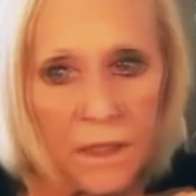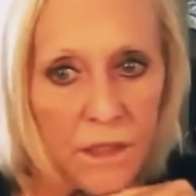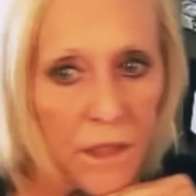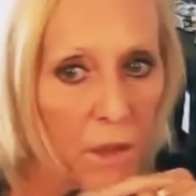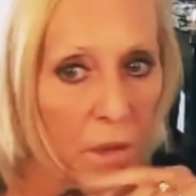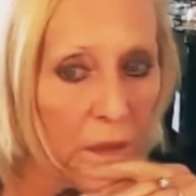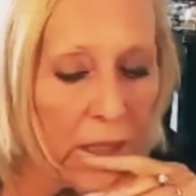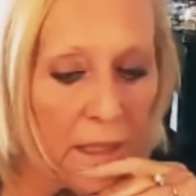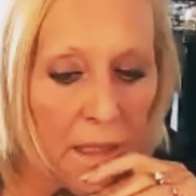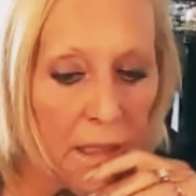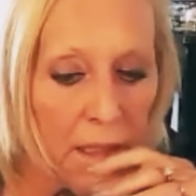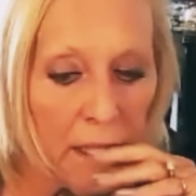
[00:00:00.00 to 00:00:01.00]
so
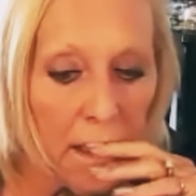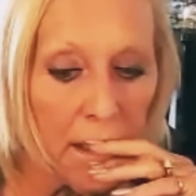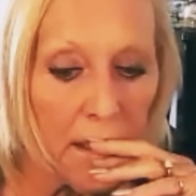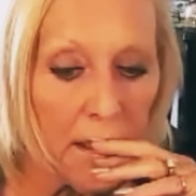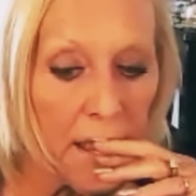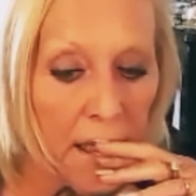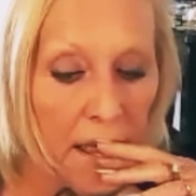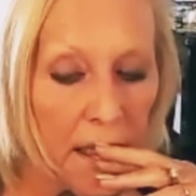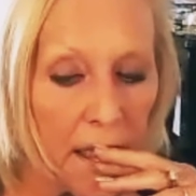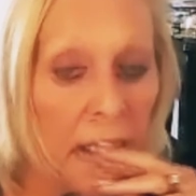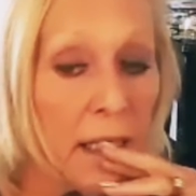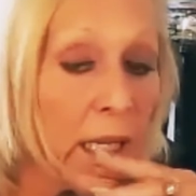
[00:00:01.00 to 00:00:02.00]
right. Uh,
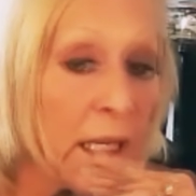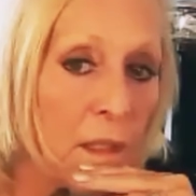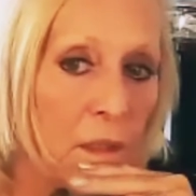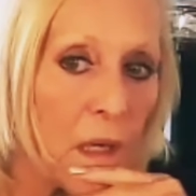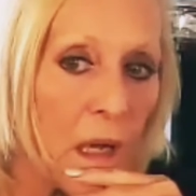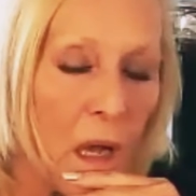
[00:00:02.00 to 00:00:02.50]
yeah, and and